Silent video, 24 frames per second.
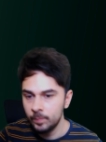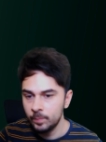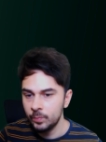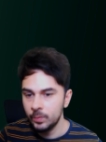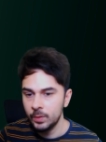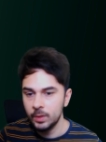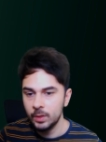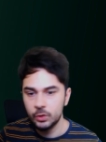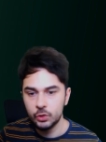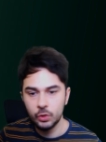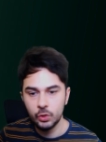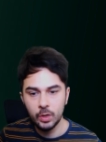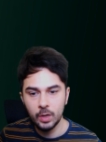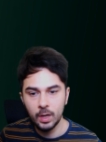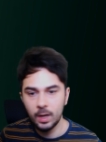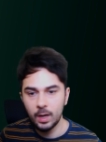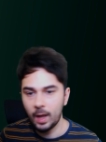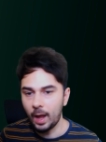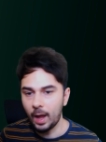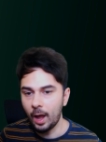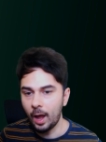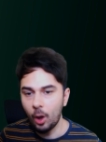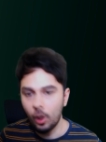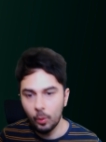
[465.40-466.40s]
to kind of
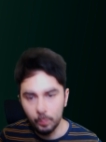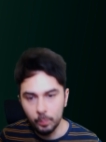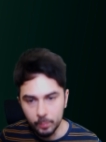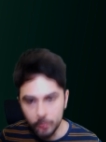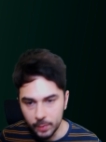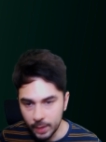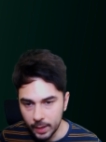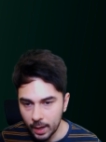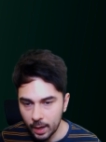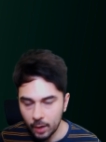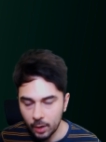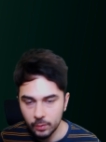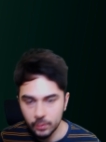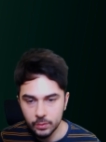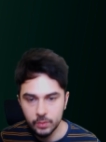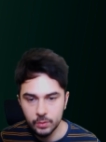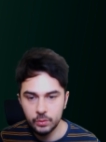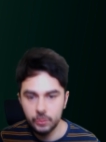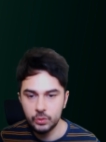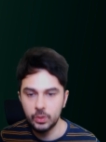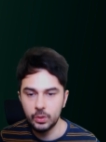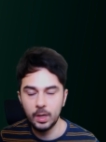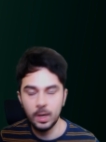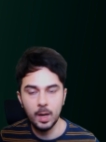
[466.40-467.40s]
help me out,
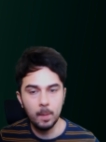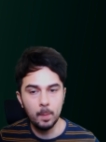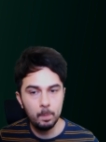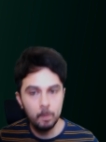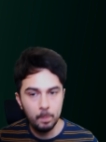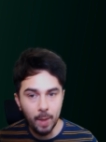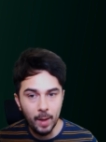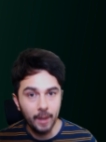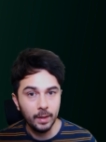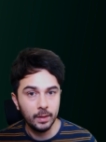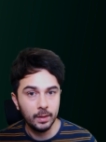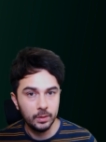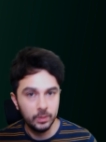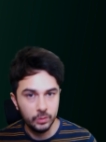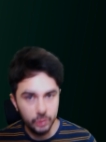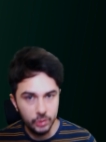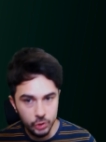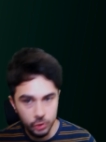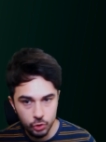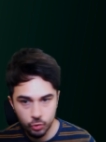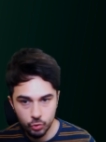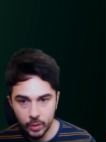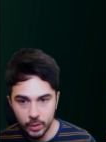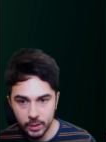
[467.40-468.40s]
to kind of bank
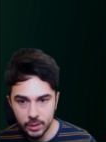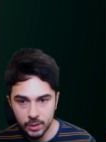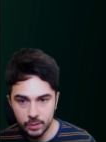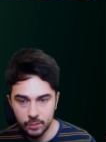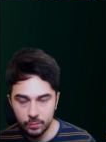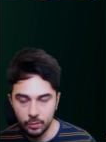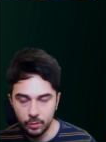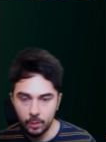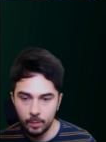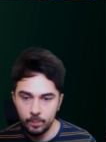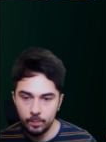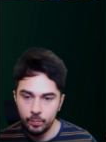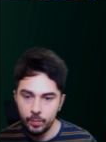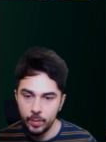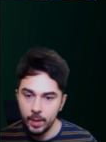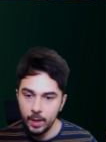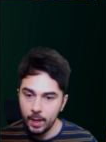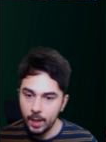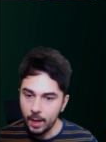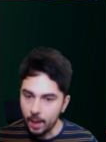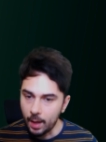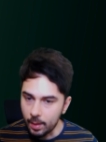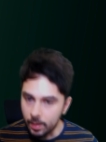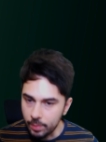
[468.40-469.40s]
this transfer.
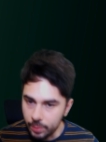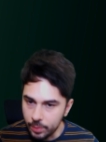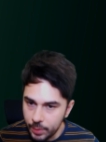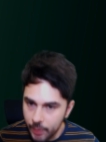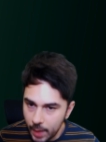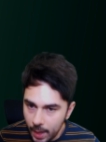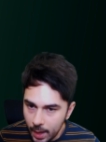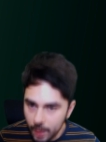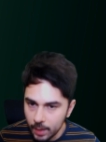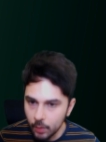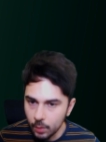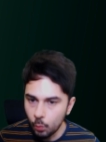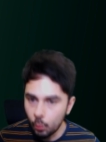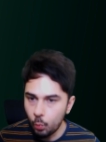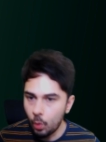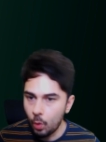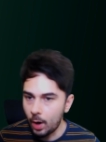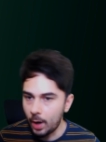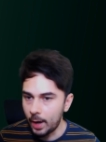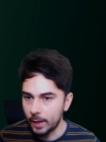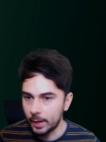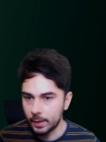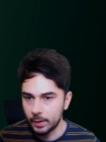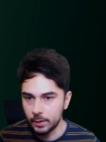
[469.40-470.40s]
And then what
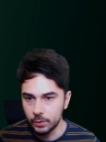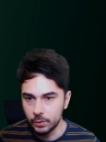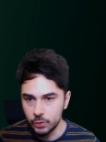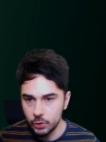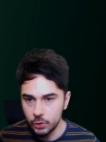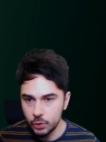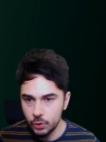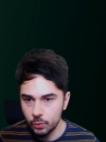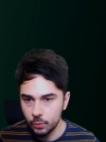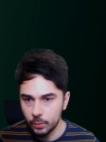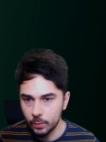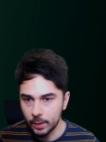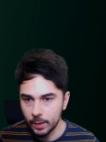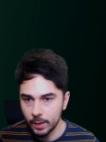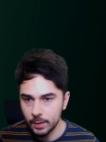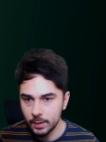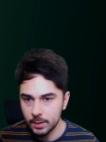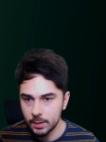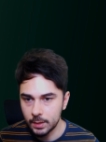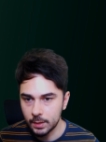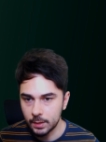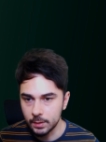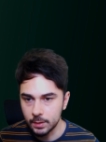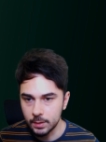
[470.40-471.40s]
I can do, and as
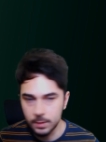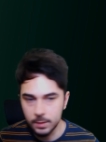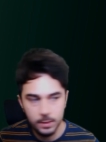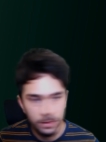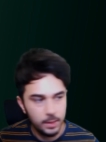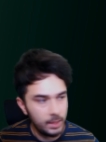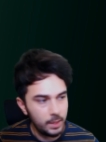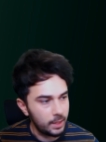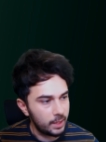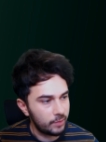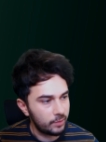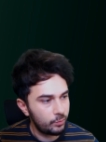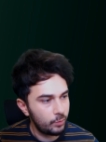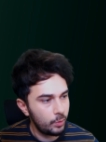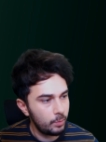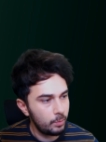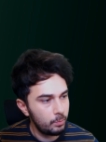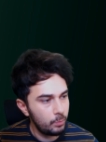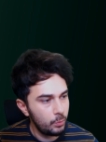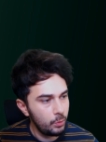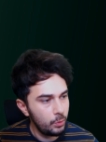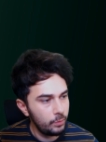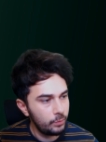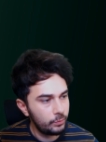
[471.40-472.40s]
you can see, if we
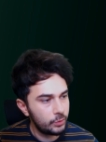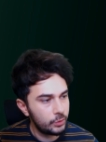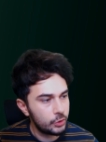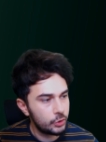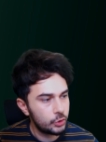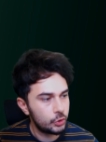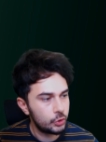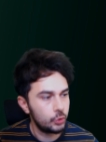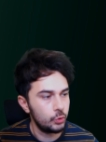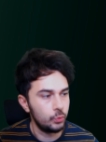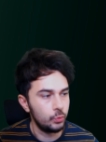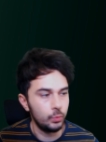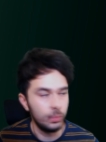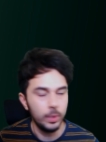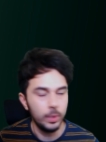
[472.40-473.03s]
move this to